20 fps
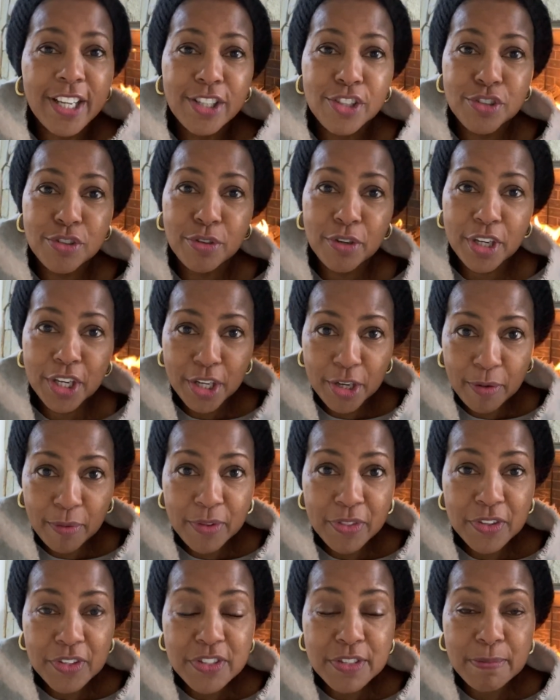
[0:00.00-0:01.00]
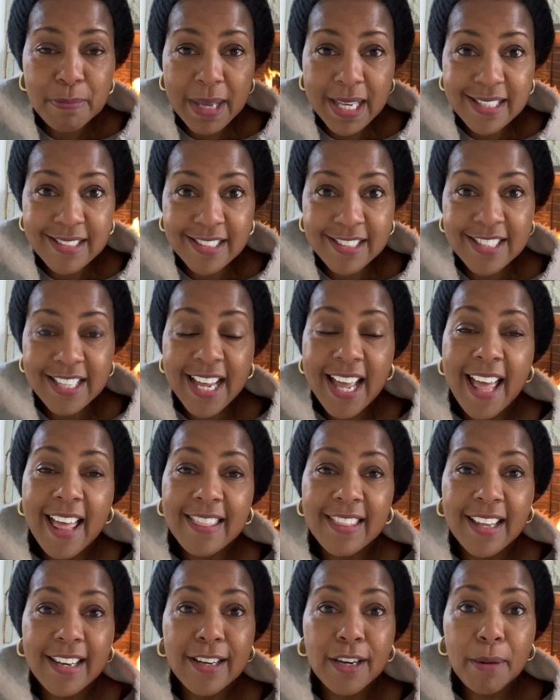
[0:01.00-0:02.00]
as you're hearing this message,
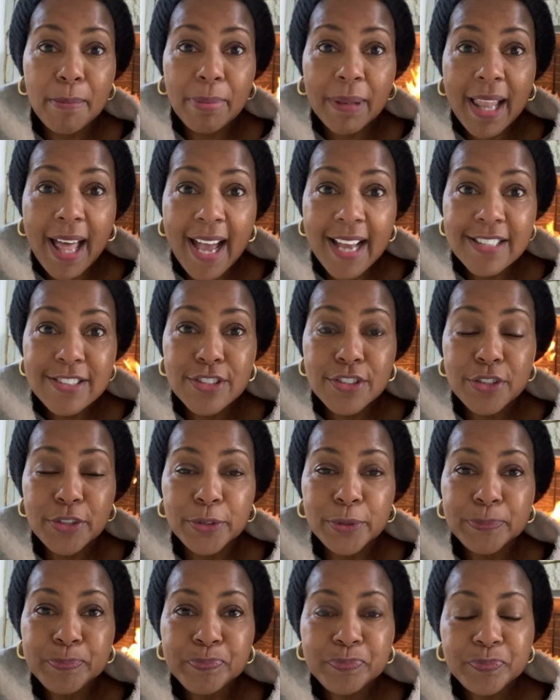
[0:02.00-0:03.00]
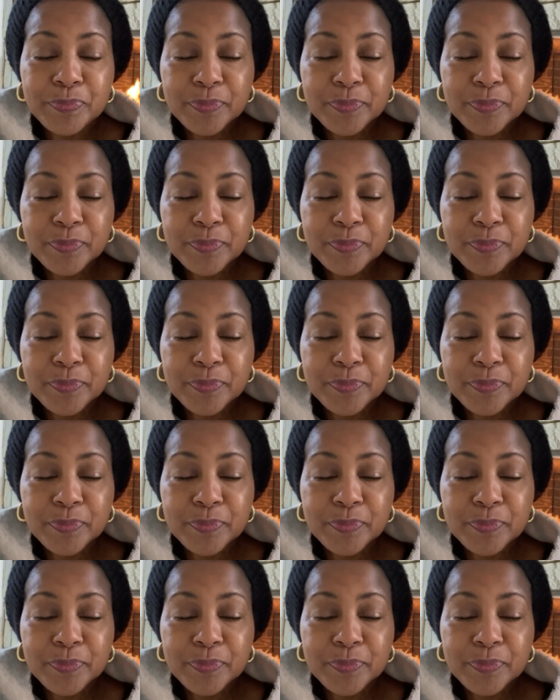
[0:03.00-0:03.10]
that it applies to